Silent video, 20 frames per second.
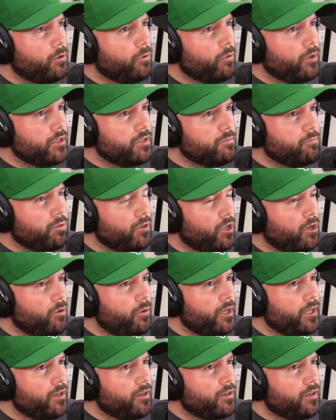Wind's
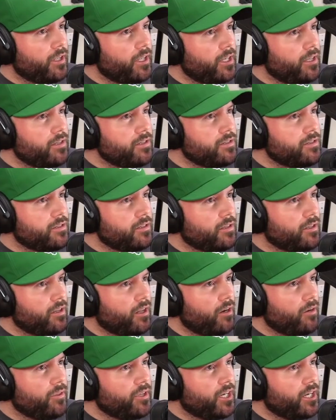blowing in still.
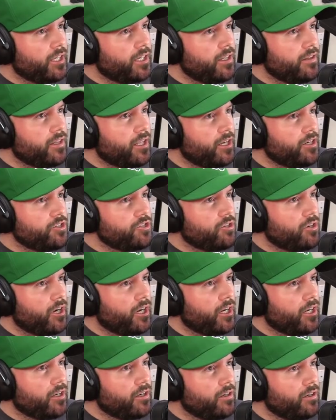I don't think I can hit that
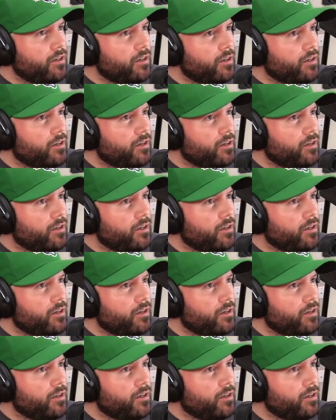train.